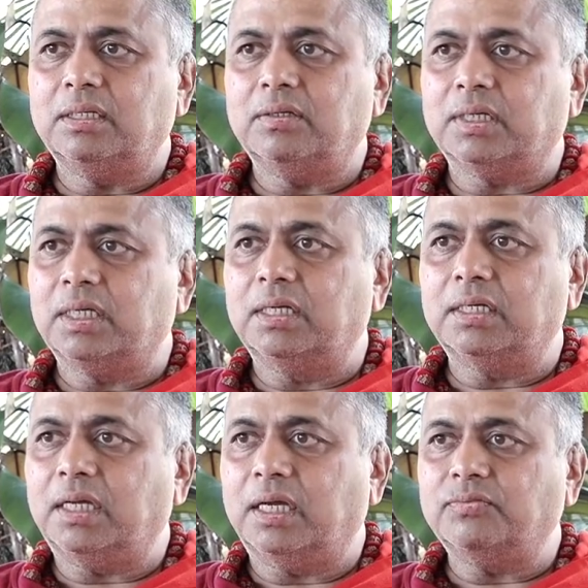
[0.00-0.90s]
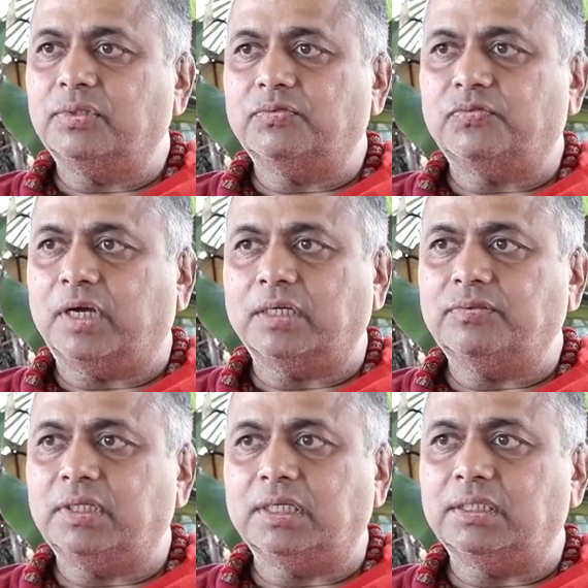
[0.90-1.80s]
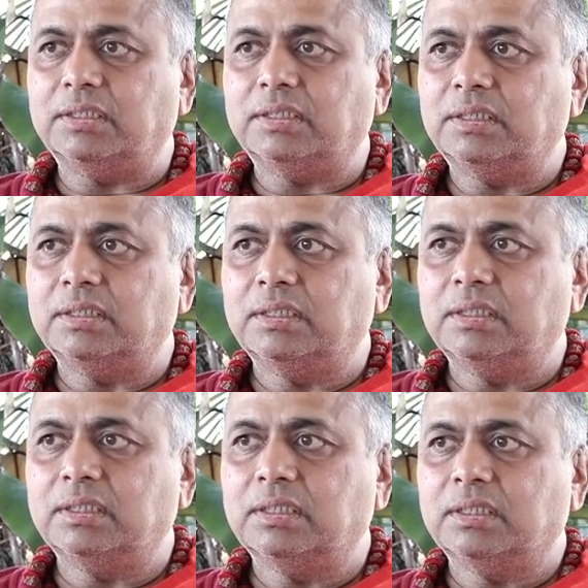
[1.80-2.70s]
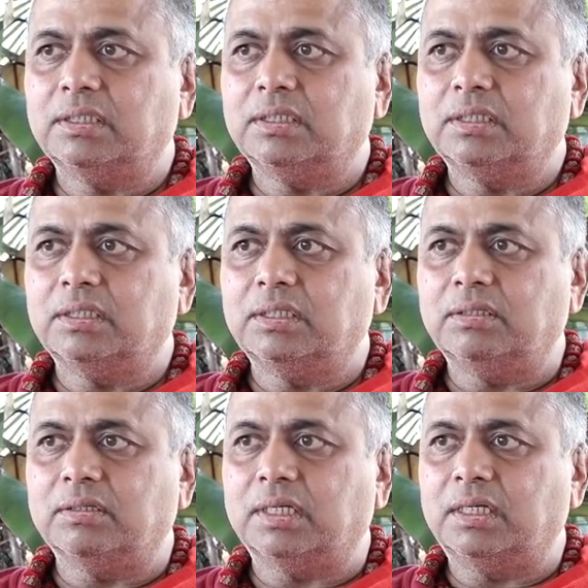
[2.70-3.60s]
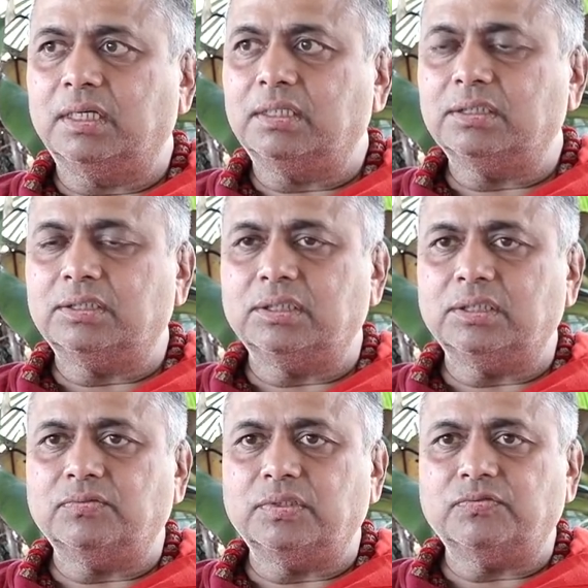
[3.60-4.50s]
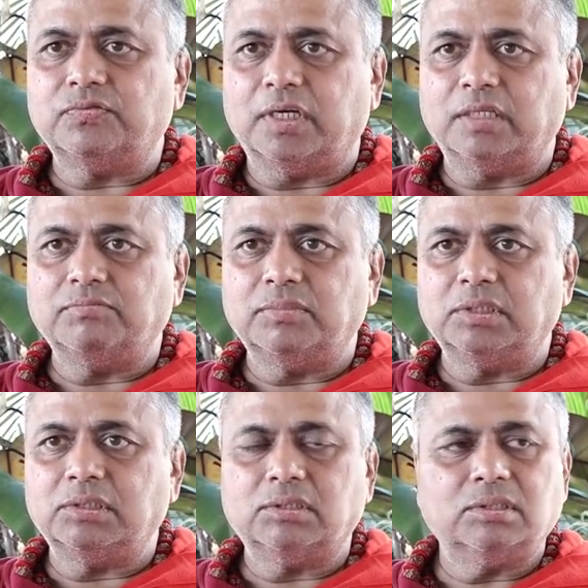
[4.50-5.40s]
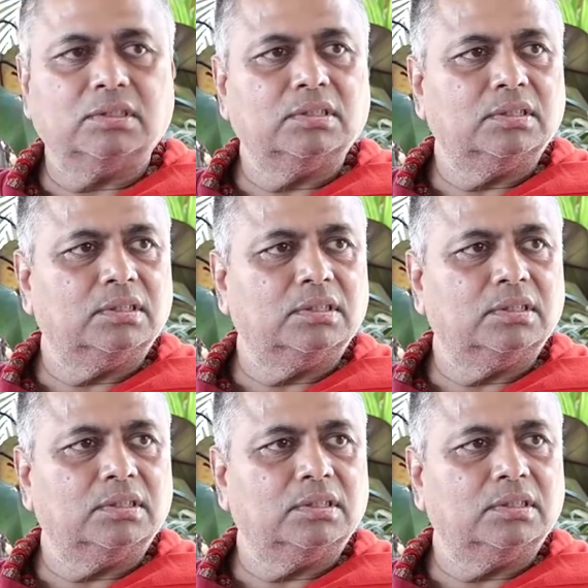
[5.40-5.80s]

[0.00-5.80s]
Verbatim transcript: You cannot have in 5 days. You cannot achieve in 5 months.